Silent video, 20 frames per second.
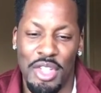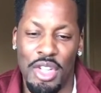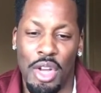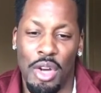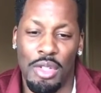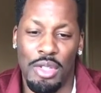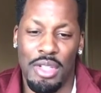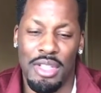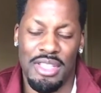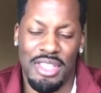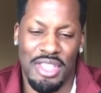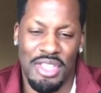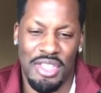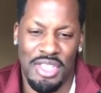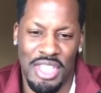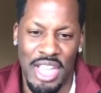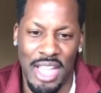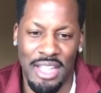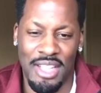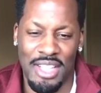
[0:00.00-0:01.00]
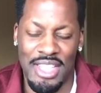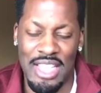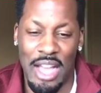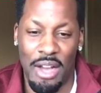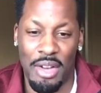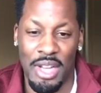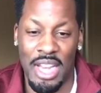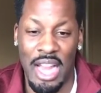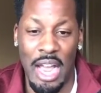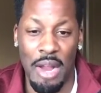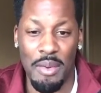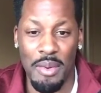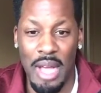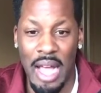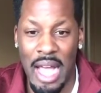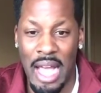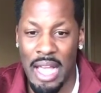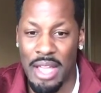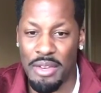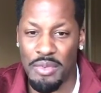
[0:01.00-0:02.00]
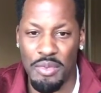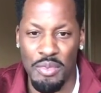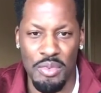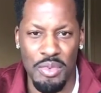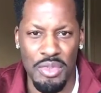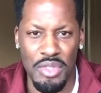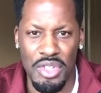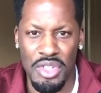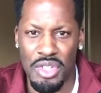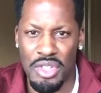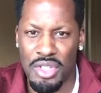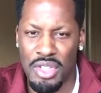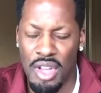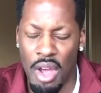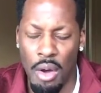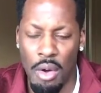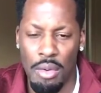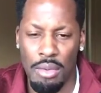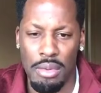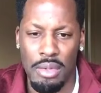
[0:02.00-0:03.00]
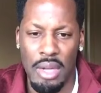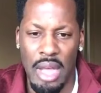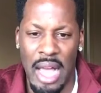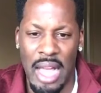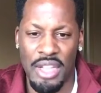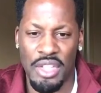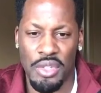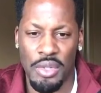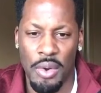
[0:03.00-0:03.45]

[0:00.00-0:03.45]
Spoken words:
You know, check this out. And I